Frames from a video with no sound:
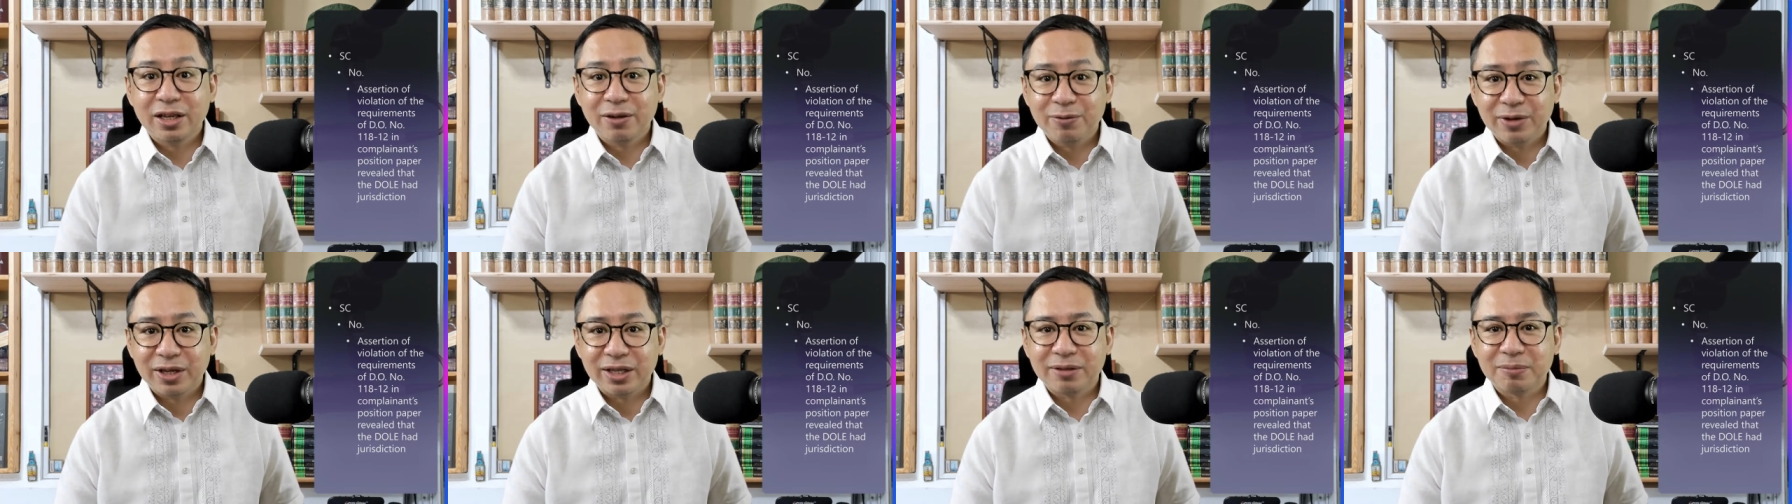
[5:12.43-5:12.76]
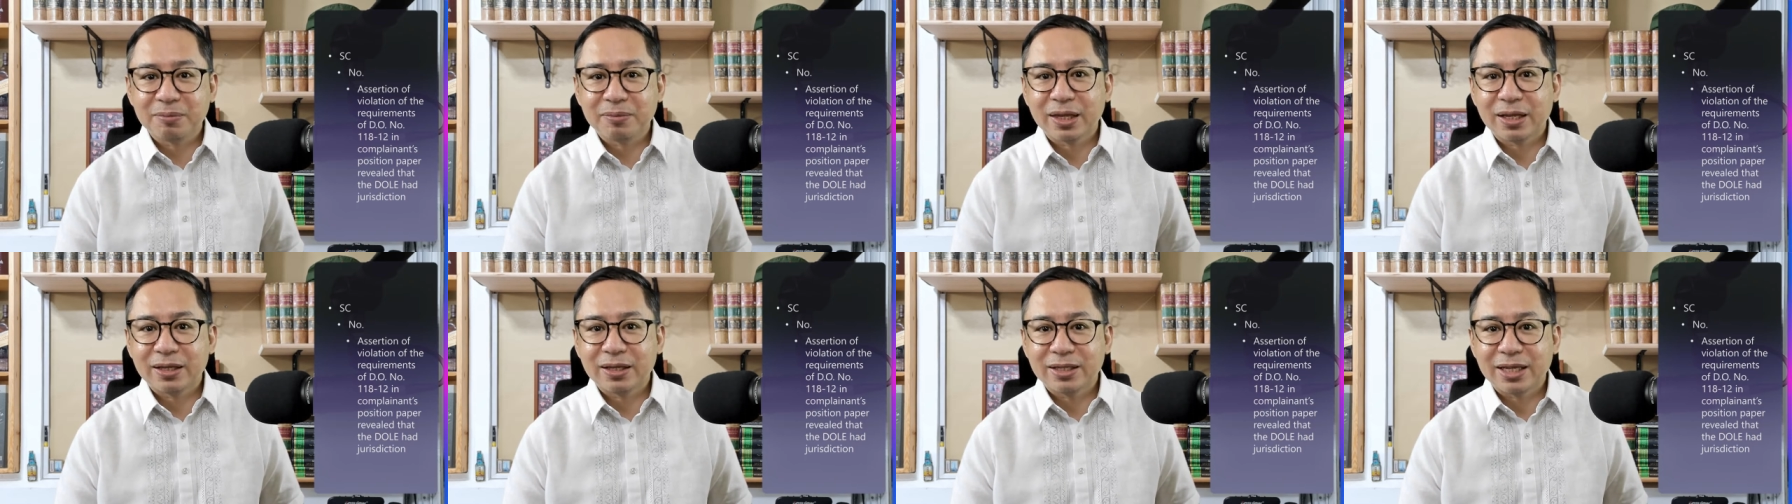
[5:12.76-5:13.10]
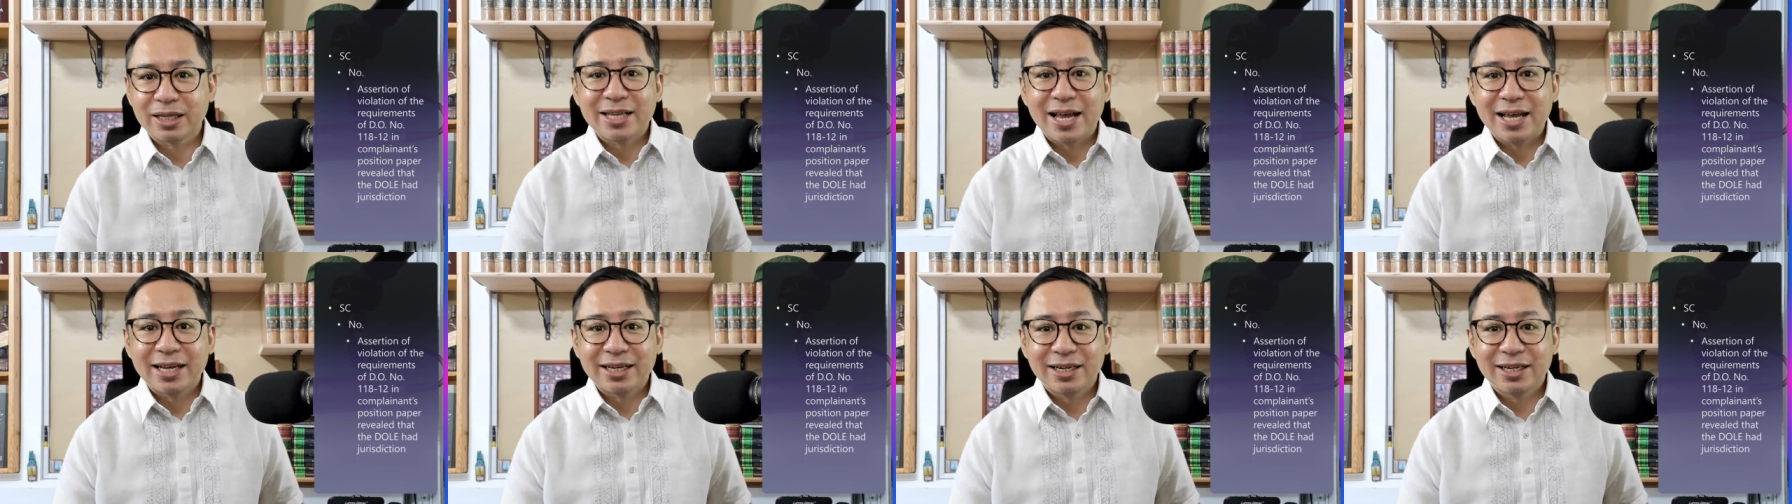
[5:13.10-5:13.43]
given
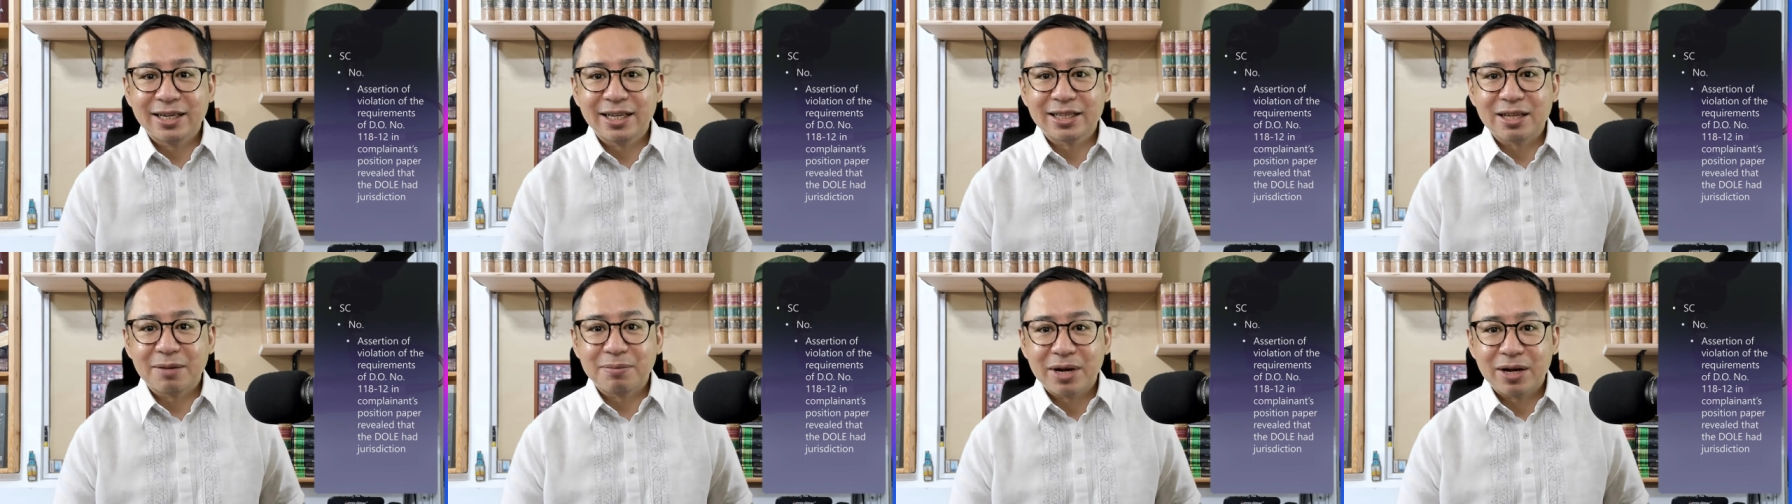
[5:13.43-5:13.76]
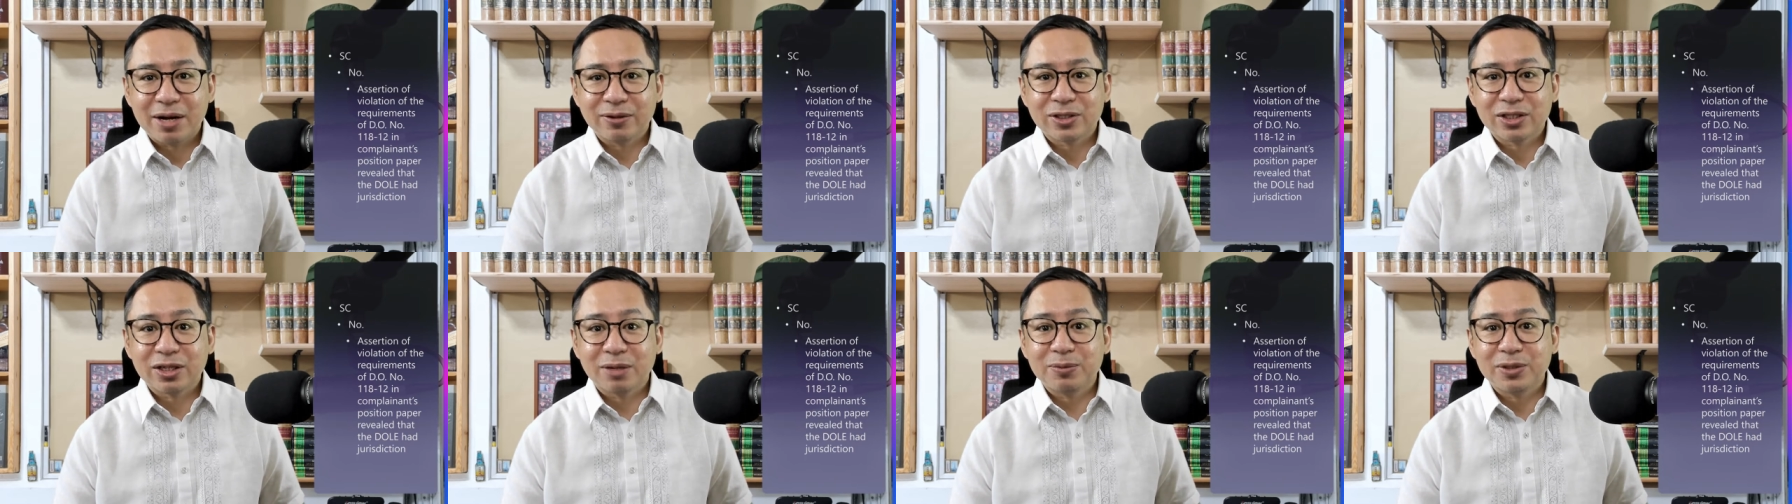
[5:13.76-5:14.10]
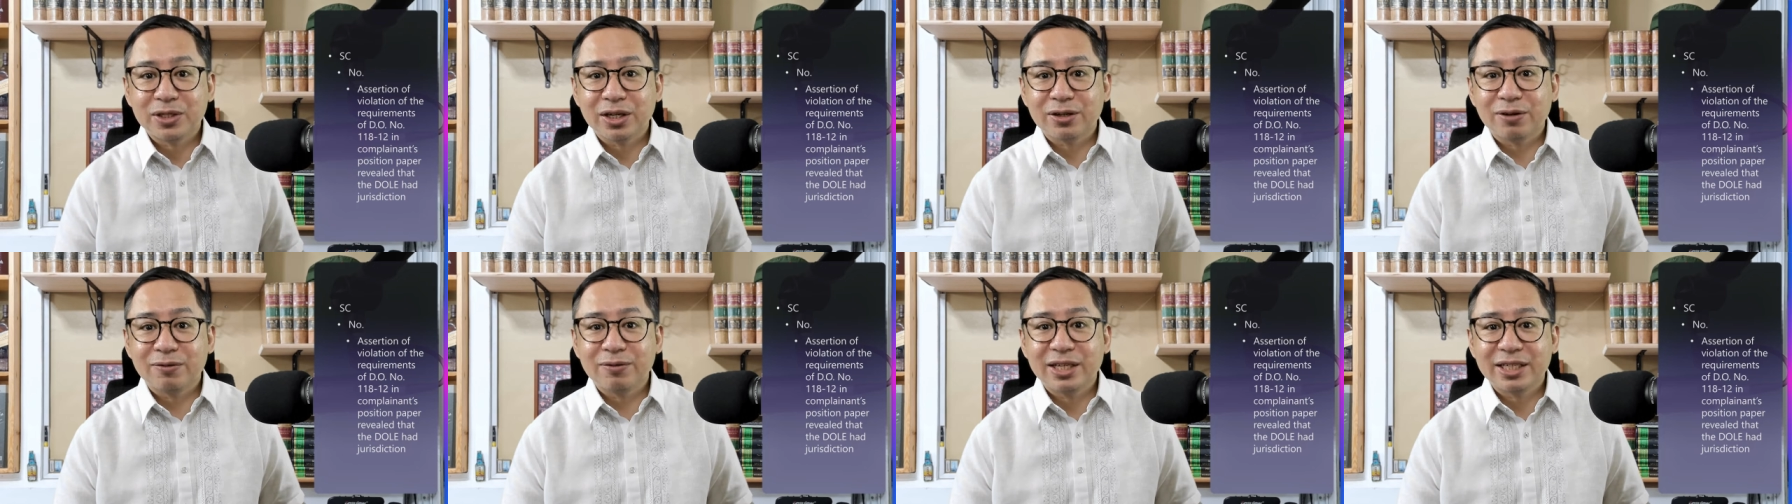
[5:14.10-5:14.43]
that the aggregate amount
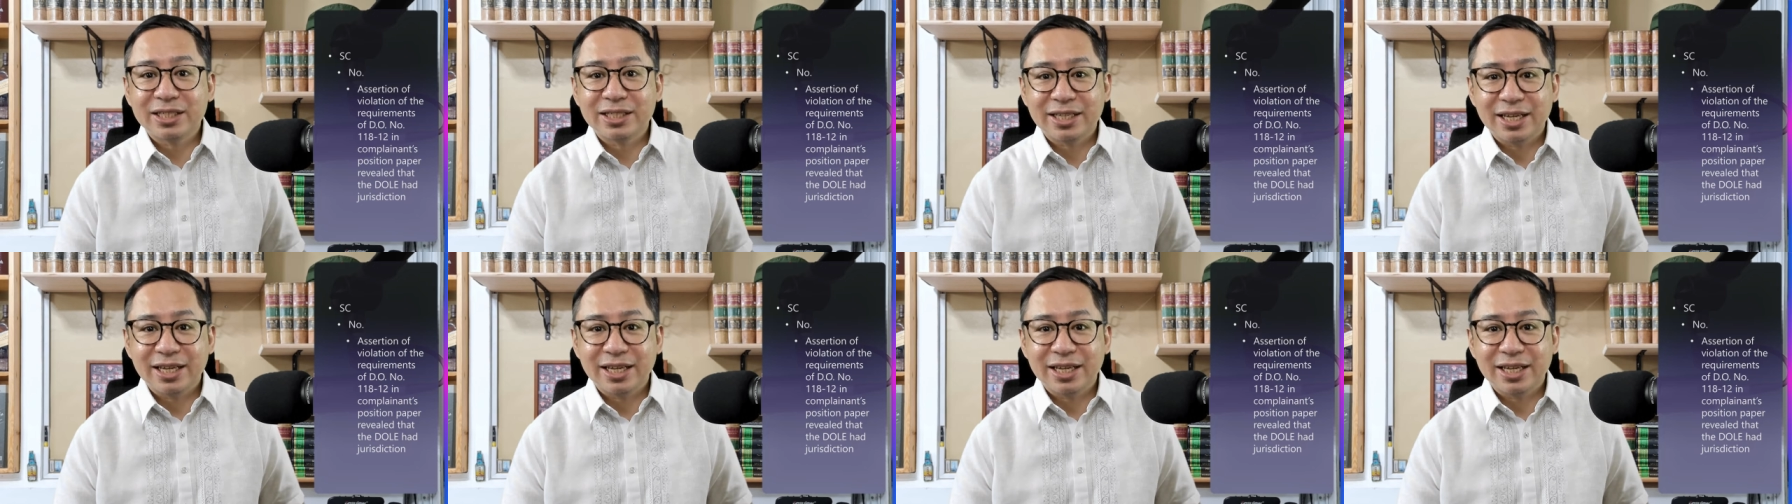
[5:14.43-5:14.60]
subject of